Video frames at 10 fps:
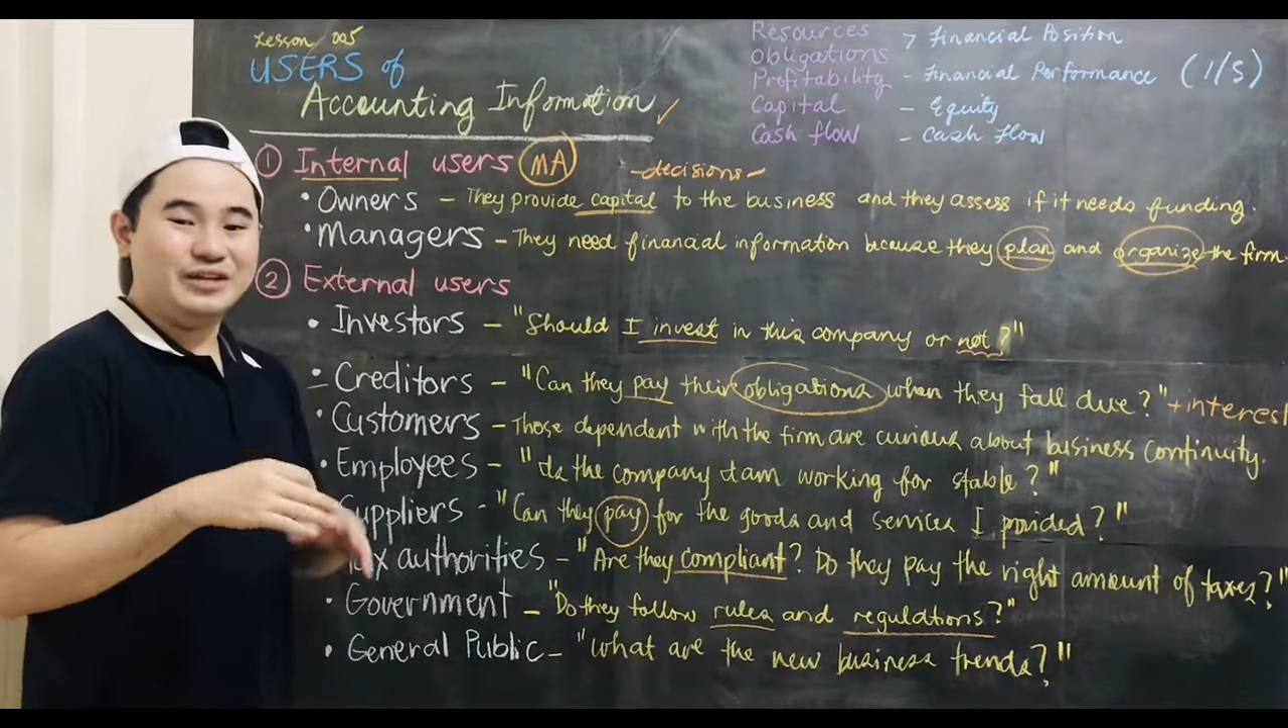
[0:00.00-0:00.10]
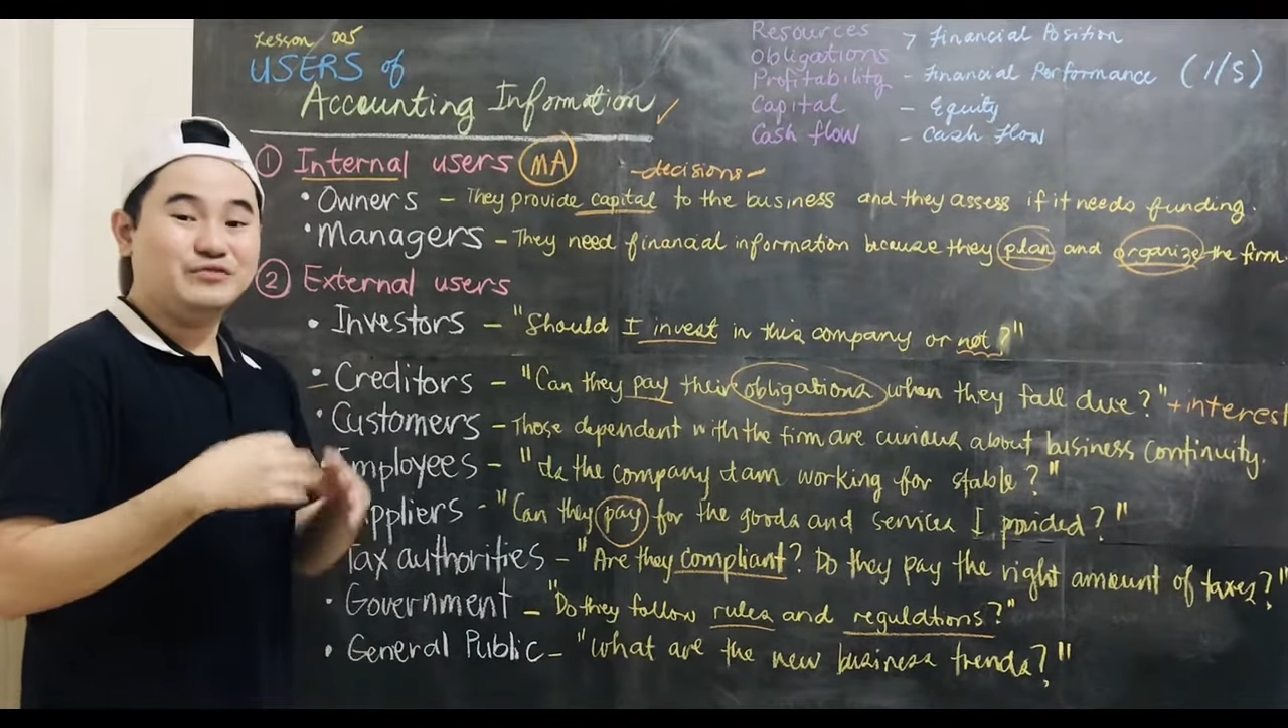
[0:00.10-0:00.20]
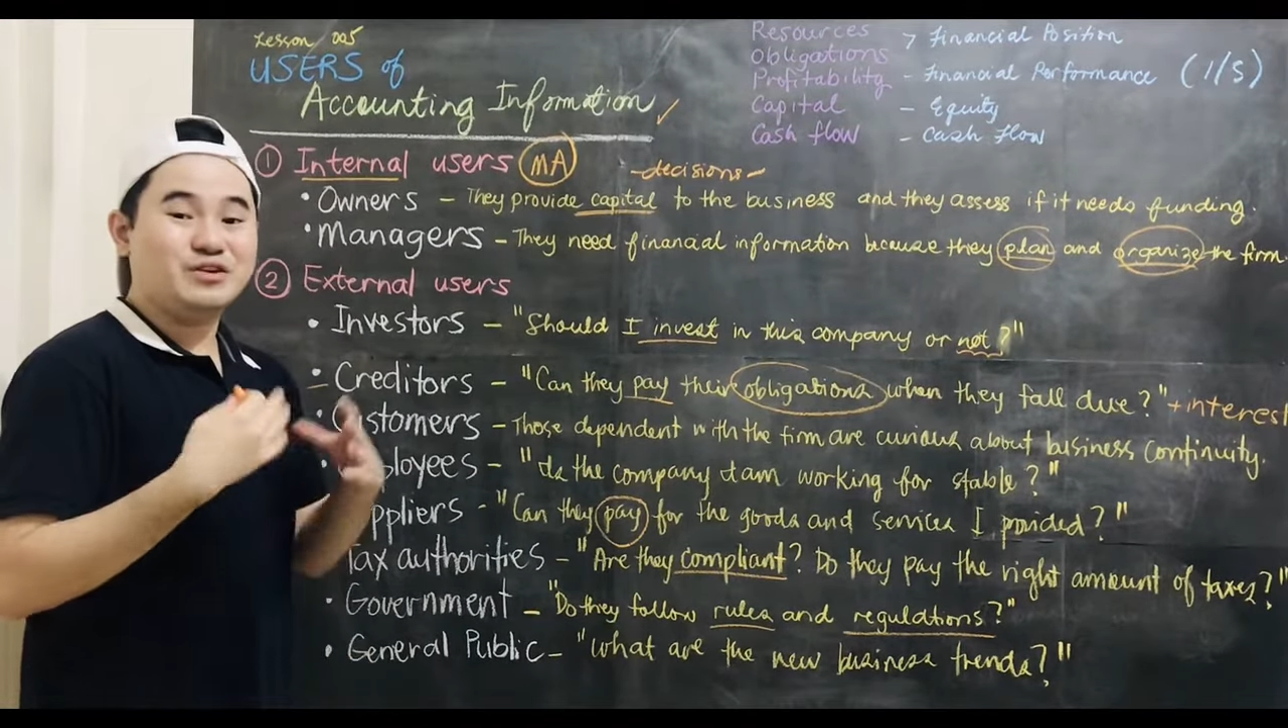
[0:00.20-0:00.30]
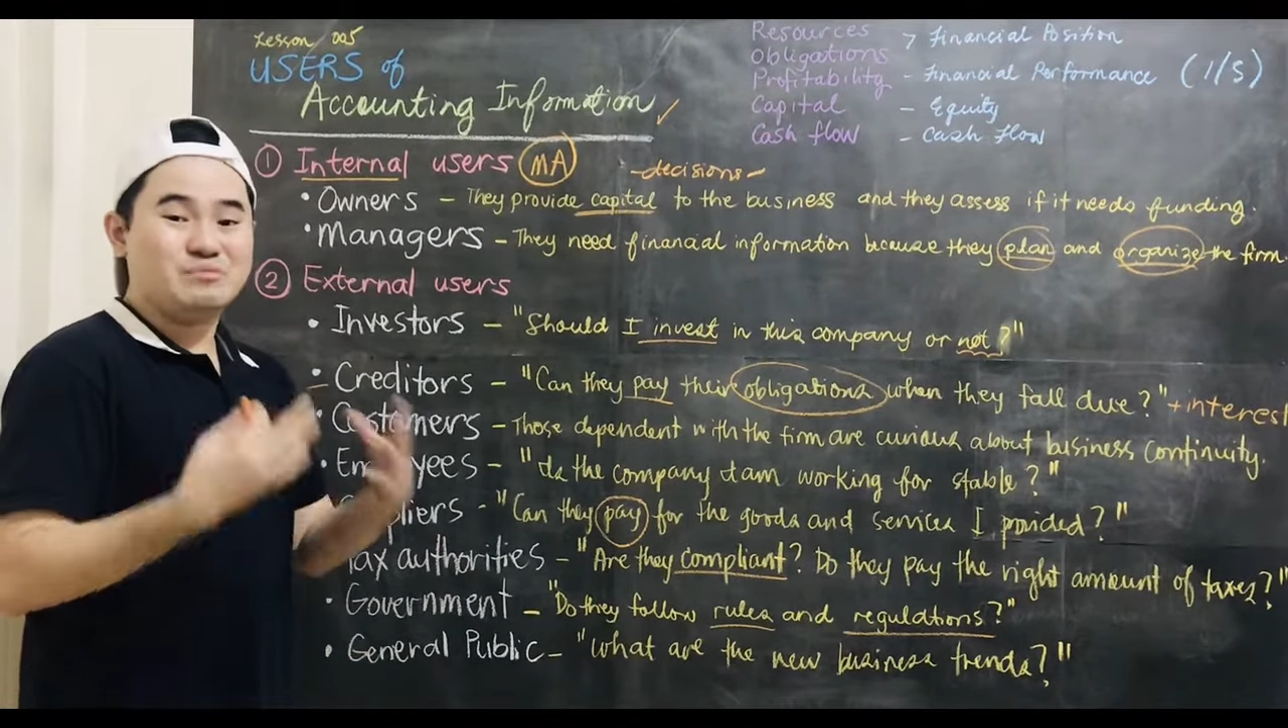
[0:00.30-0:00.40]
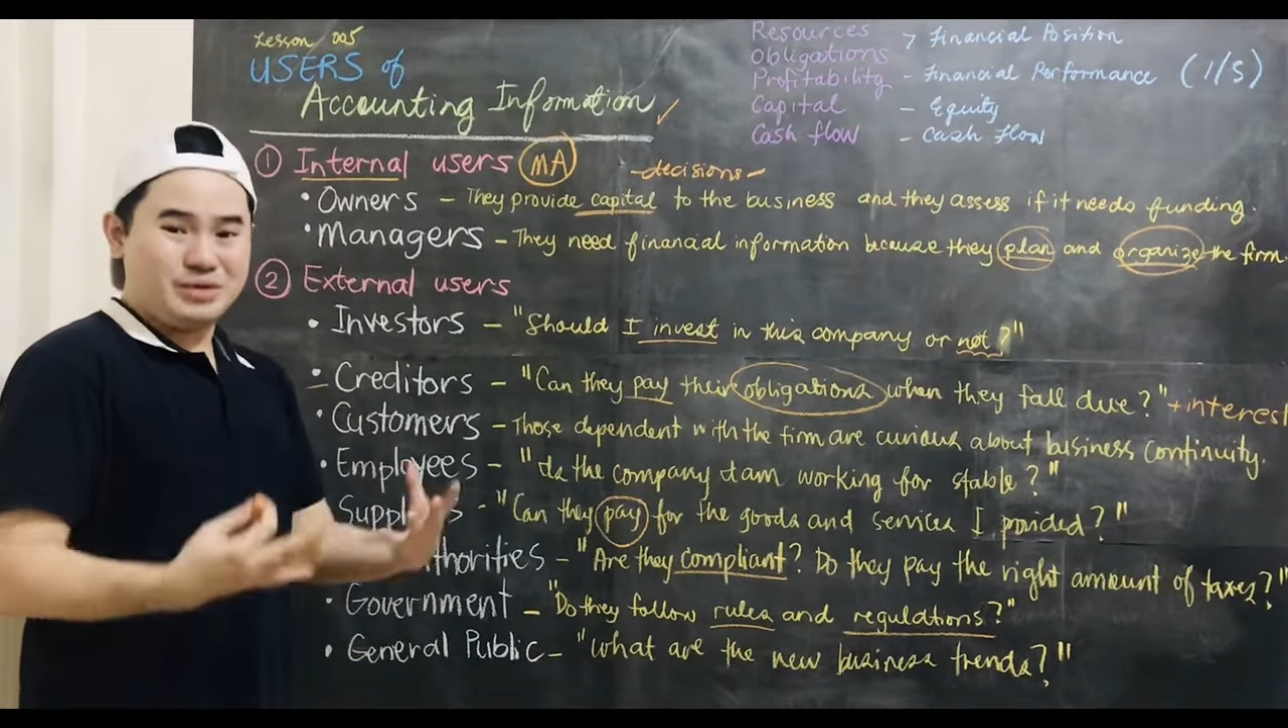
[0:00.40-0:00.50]

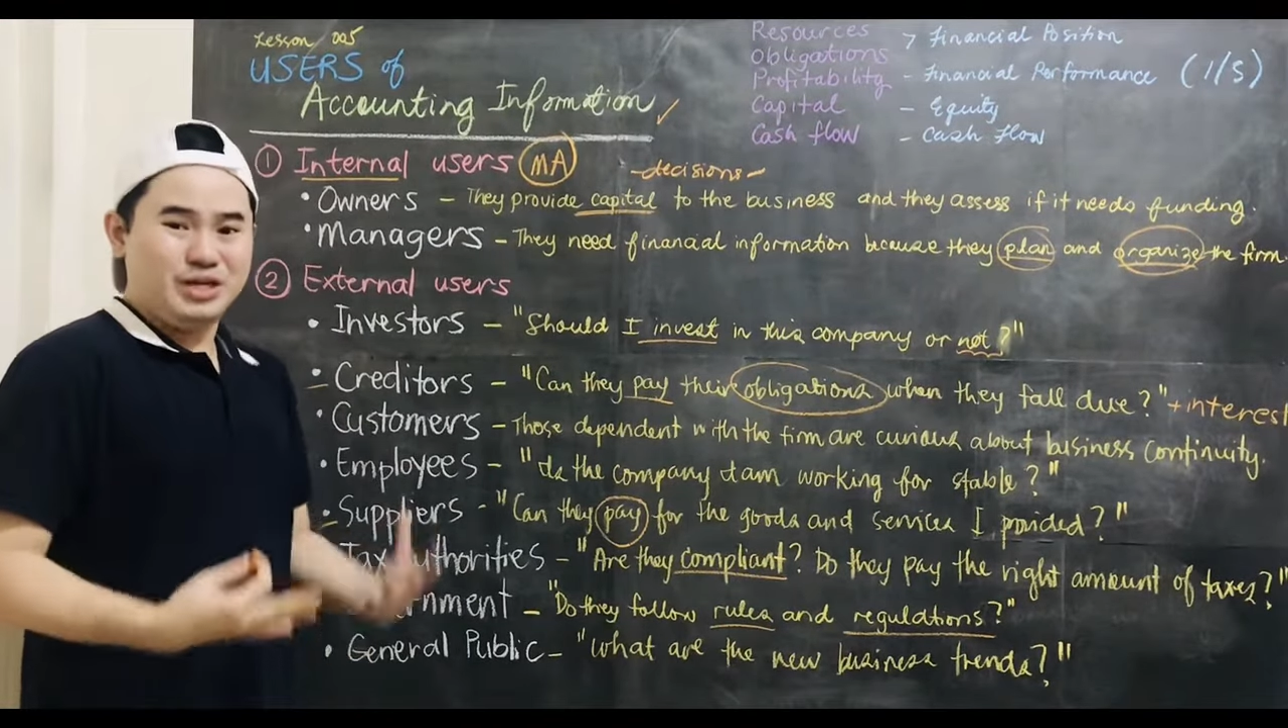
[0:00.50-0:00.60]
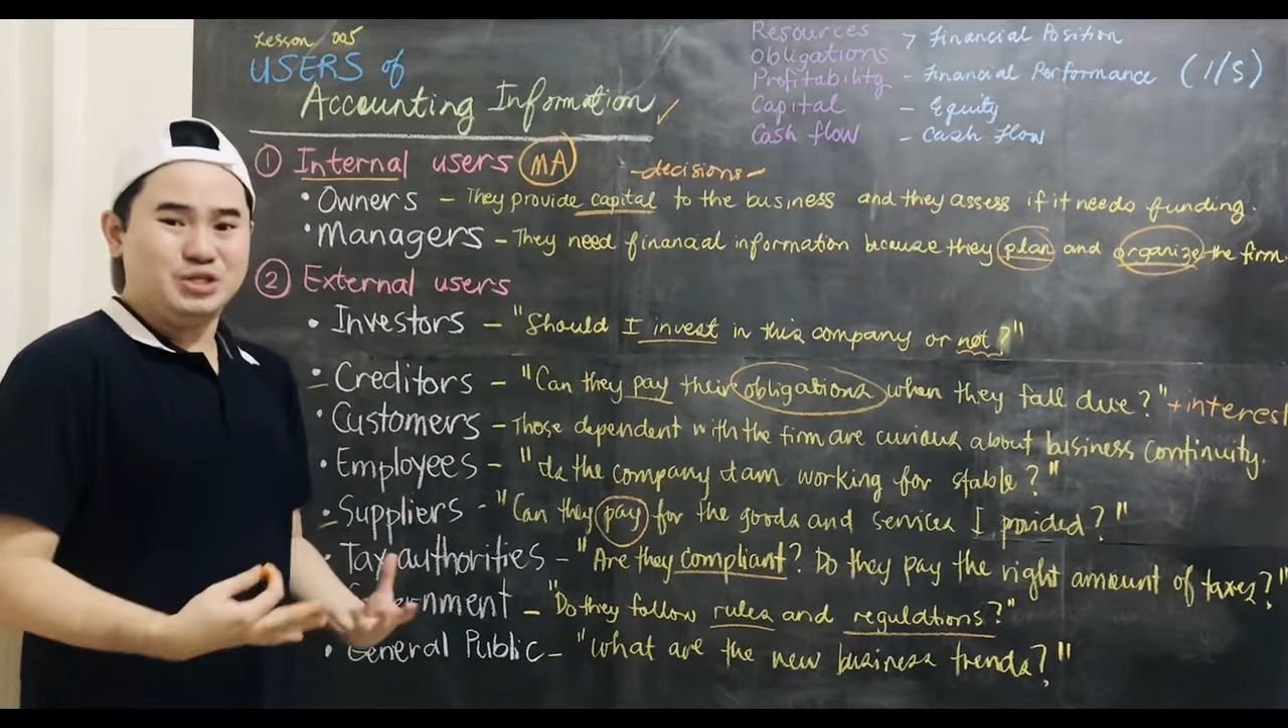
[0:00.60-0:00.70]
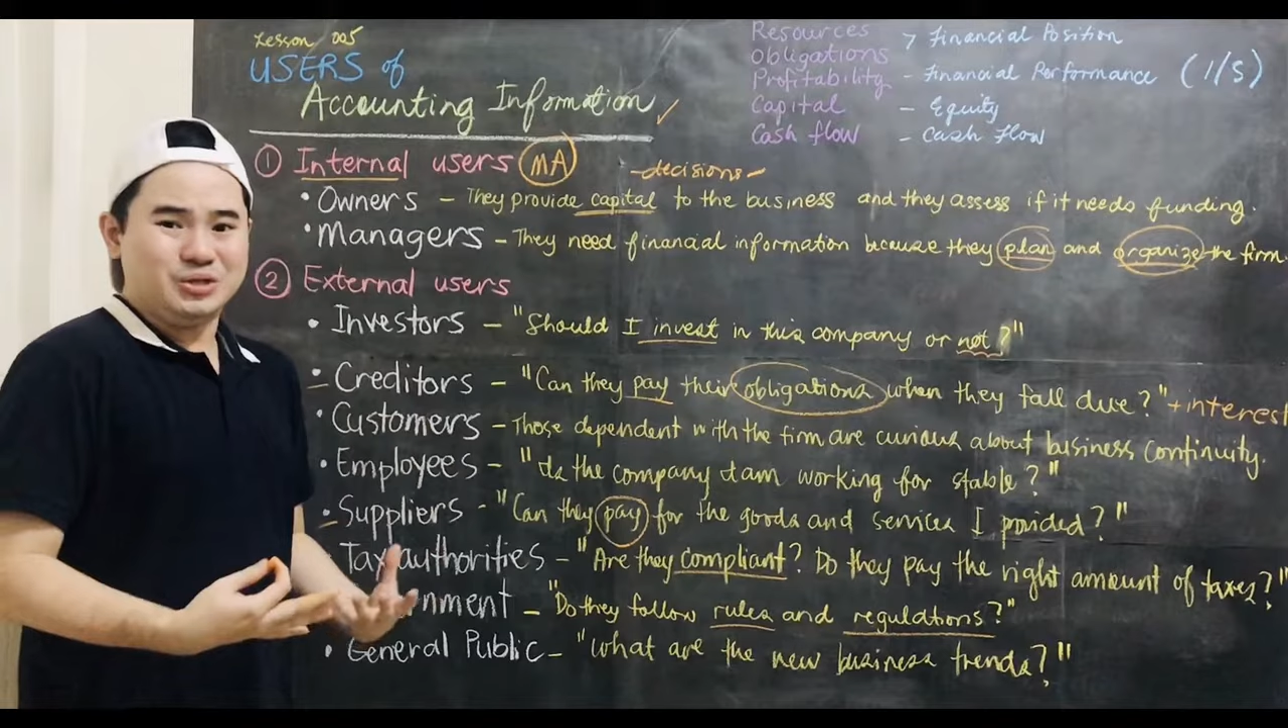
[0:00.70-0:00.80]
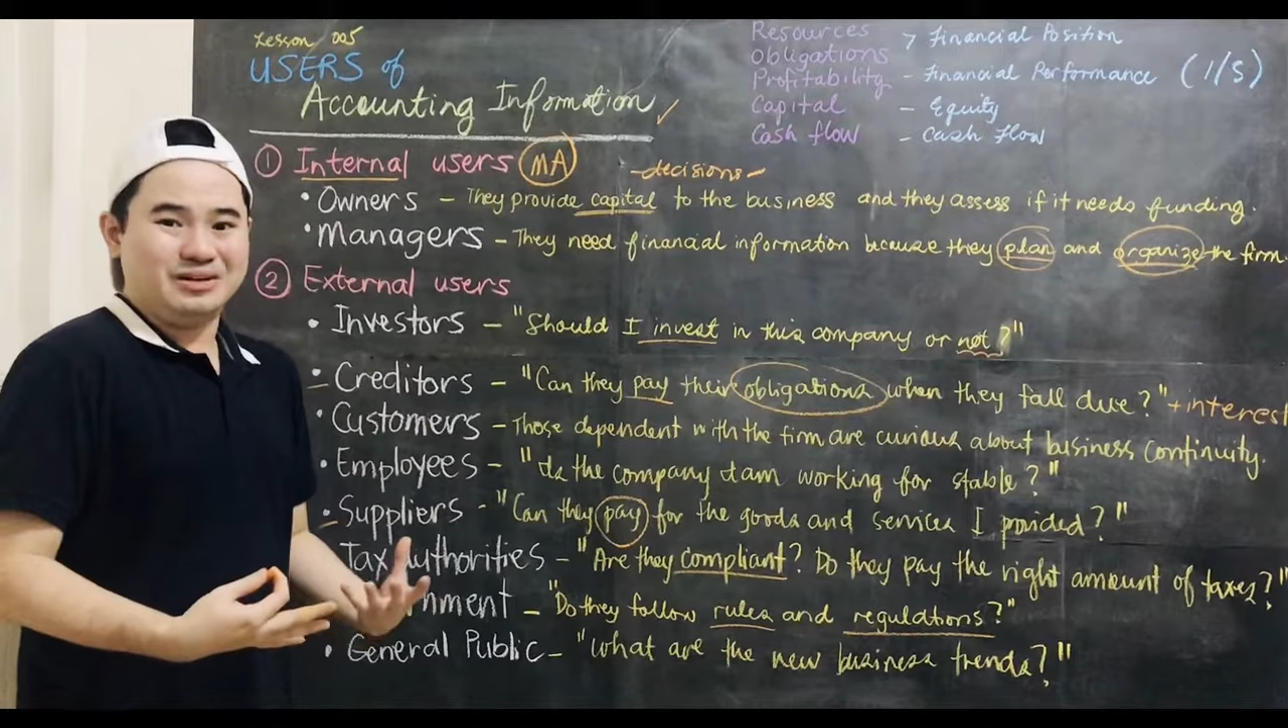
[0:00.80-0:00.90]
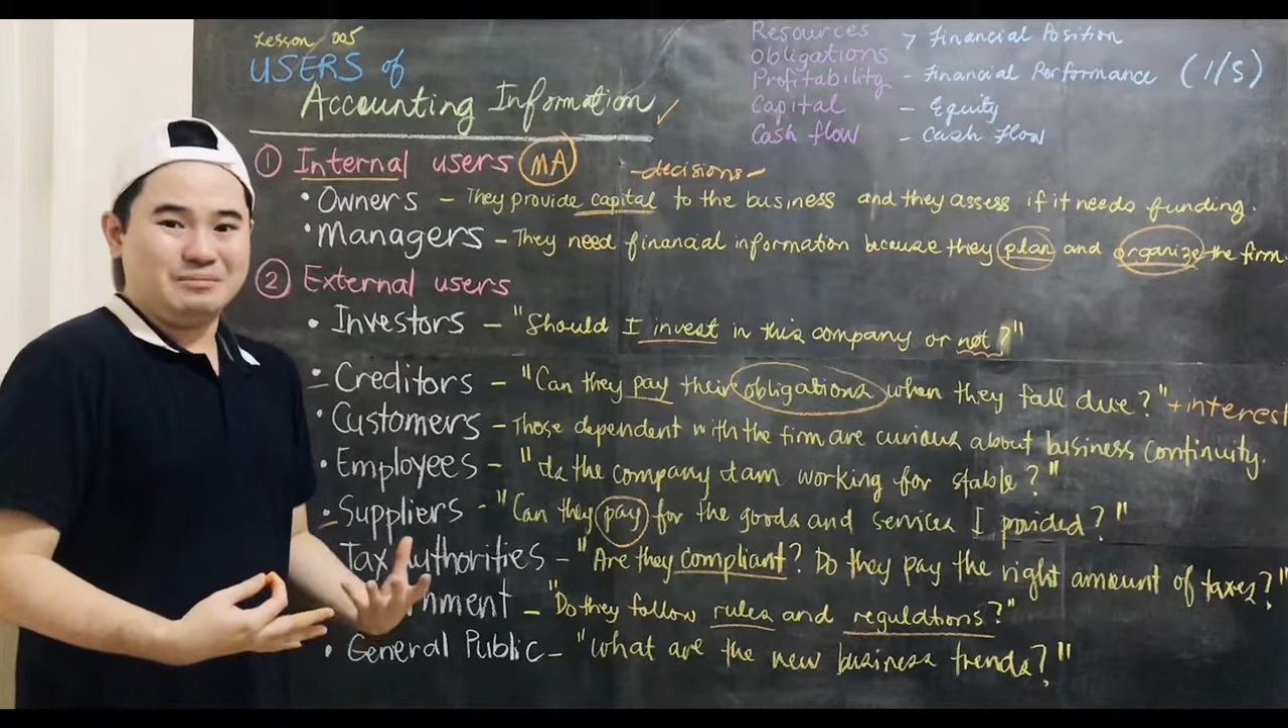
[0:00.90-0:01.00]

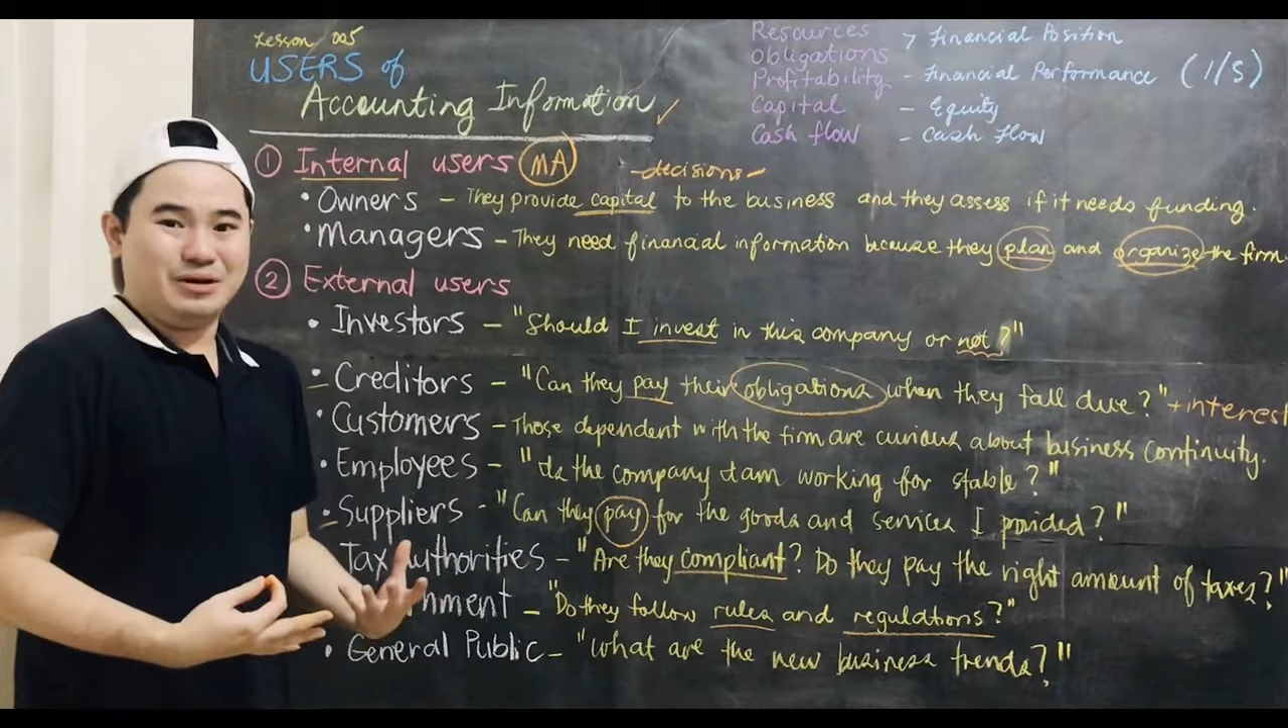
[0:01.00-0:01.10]
information